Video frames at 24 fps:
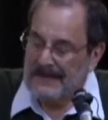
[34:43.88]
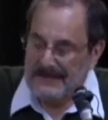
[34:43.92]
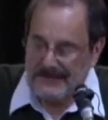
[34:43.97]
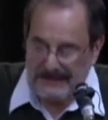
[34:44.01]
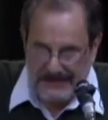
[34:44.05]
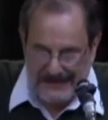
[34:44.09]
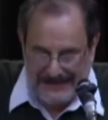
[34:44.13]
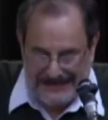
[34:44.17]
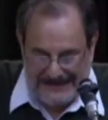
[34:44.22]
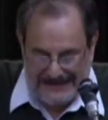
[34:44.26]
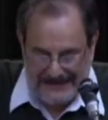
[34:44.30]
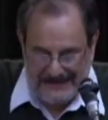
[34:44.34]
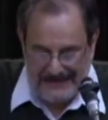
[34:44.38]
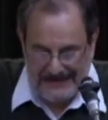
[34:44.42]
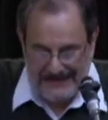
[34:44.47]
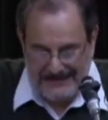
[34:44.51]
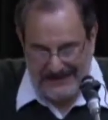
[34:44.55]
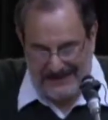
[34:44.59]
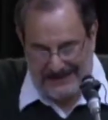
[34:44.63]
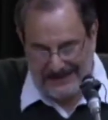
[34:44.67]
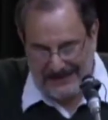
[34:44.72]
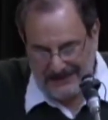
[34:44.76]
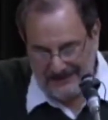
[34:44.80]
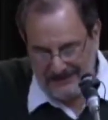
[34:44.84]
The light
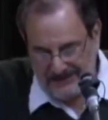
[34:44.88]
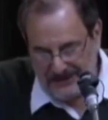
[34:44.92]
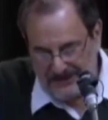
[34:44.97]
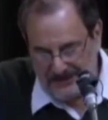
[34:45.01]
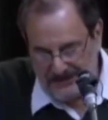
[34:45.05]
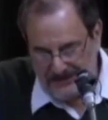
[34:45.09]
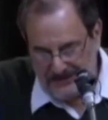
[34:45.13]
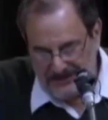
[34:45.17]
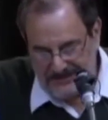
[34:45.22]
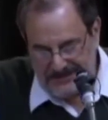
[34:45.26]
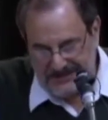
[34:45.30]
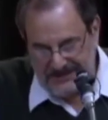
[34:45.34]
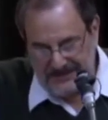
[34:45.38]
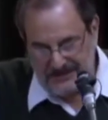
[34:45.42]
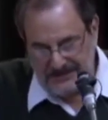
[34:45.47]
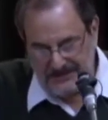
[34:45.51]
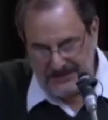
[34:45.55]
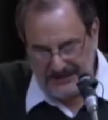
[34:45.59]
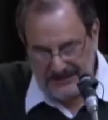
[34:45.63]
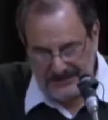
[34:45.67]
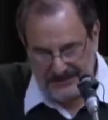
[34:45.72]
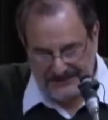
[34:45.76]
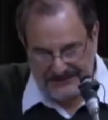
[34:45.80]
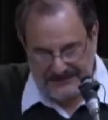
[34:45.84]
that came to Lucille
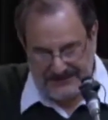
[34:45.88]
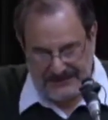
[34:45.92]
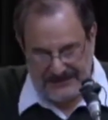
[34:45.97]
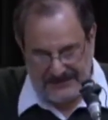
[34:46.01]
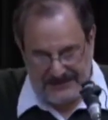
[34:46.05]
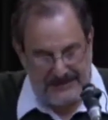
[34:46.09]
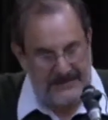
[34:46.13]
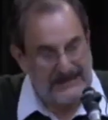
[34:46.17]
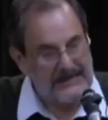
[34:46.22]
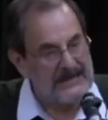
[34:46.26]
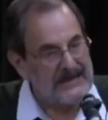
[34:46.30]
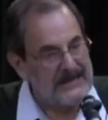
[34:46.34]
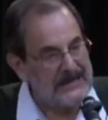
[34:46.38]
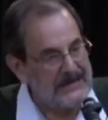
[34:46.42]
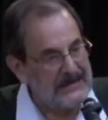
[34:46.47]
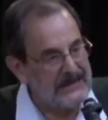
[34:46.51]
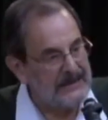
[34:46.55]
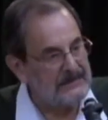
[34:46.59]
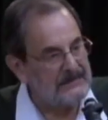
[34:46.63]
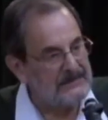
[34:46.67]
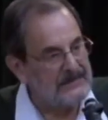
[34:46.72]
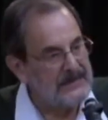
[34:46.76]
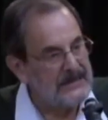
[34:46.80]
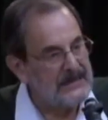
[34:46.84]
Clifton
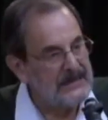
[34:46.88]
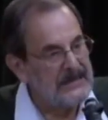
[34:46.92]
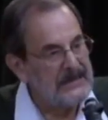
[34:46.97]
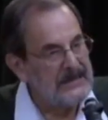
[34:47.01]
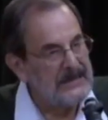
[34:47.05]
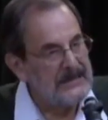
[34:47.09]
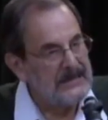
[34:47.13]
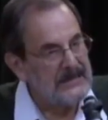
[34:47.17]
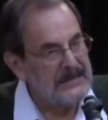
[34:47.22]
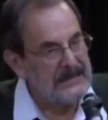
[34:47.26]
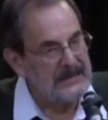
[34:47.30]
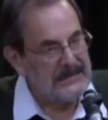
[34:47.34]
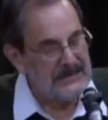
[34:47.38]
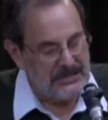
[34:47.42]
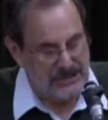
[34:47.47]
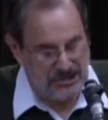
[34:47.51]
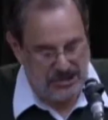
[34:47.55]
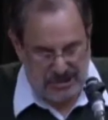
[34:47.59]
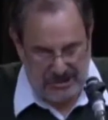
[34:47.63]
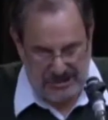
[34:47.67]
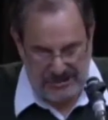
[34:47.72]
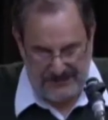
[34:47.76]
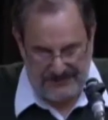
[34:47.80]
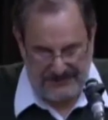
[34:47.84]
came in a
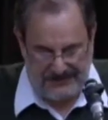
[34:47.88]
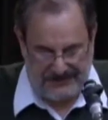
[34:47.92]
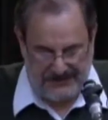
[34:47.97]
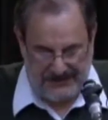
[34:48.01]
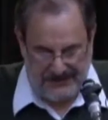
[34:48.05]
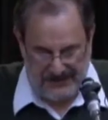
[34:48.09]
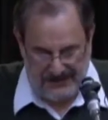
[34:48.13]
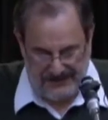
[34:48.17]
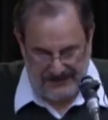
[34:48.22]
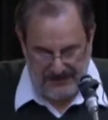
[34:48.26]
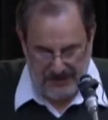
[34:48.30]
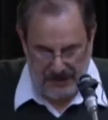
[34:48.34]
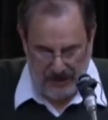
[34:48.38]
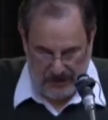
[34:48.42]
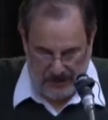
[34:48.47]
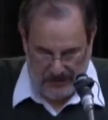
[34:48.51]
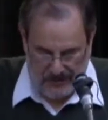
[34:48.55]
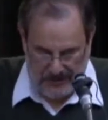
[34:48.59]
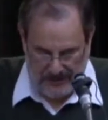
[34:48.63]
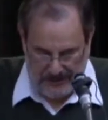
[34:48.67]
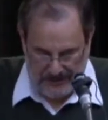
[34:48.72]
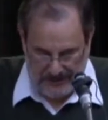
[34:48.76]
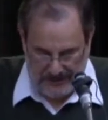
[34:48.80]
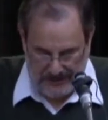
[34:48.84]
shift of
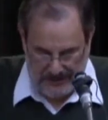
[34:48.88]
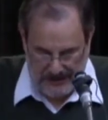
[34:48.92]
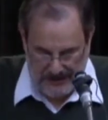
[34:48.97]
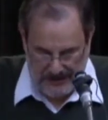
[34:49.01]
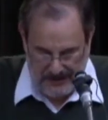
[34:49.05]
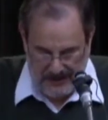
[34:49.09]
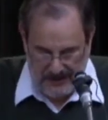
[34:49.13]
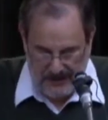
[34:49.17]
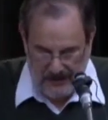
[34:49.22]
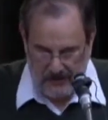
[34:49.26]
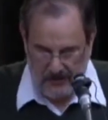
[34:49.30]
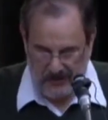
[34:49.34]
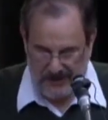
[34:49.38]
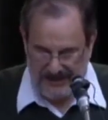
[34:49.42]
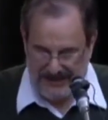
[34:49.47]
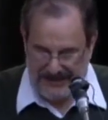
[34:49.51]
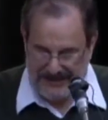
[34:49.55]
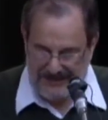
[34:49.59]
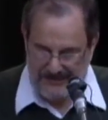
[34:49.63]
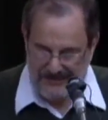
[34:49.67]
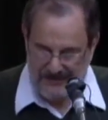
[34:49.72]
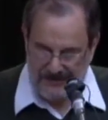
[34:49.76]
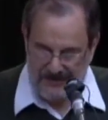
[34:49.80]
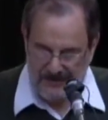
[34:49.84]
knowing when
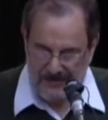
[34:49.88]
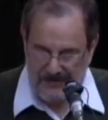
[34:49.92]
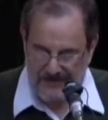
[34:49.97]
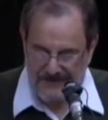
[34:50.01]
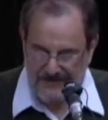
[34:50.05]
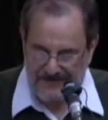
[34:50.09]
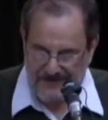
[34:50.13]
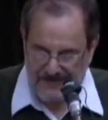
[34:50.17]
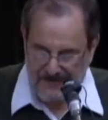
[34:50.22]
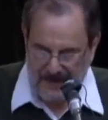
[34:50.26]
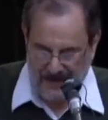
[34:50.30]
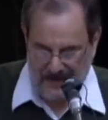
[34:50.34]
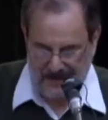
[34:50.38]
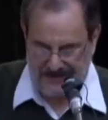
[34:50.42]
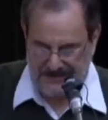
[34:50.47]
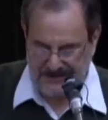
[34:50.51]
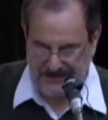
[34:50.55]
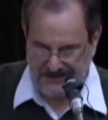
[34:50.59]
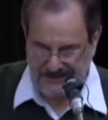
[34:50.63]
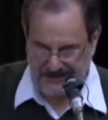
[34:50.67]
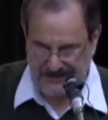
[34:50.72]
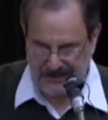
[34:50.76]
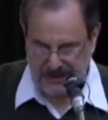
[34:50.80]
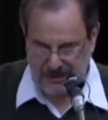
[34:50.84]
even her
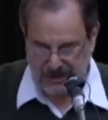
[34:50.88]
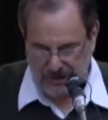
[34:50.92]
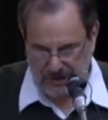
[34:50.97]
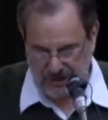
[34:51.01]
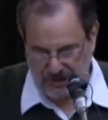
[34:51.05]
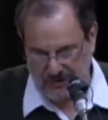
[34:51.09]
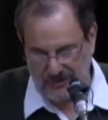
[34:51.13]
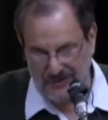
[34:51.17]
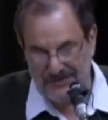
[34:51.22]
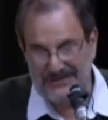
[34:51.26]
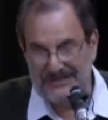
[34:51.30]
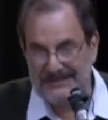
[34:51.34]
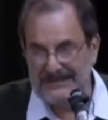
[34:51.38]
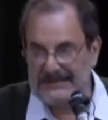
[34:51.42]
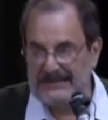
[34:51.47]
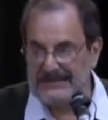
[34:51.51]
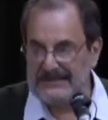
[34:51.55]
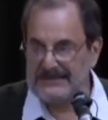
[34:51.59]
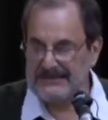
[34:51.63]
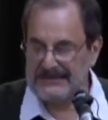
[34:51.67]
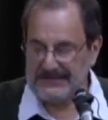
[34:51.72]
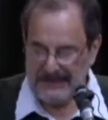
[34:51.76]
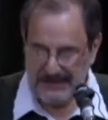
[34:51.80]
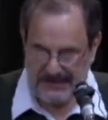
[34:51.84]
fondest
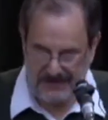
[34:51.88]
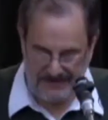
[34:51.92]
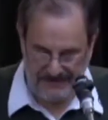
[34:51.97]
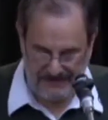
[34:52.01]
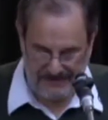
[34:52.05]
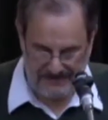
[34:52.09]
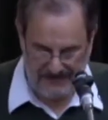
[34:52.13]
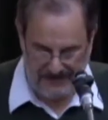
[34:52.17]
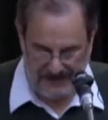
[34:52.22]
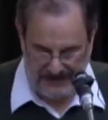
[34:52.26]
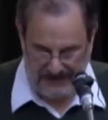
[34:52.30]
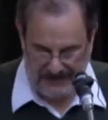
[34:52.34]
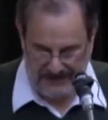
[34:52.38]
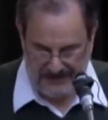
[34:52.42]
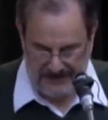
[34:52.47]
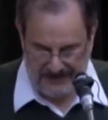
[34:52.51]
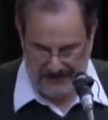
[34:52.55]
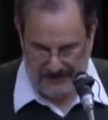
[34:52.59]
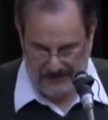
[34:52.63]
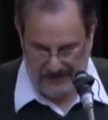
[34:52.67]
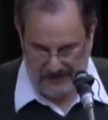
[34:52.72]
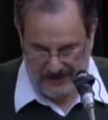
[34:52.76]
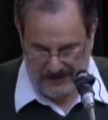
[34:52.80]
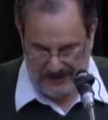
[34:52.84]
sureties
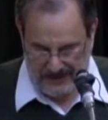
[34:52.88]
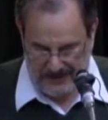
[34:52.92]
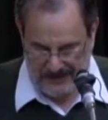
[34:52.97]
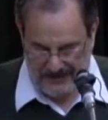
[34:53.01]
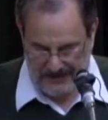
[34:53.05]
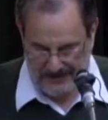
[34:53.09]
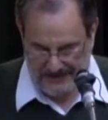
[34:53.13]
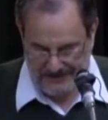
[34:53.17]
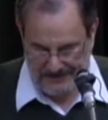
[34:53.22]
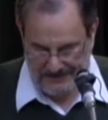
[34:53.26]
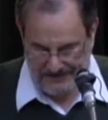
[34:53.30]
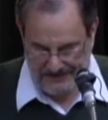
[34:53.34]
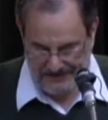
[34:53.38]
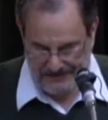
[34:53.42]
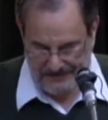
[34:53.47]
faded away.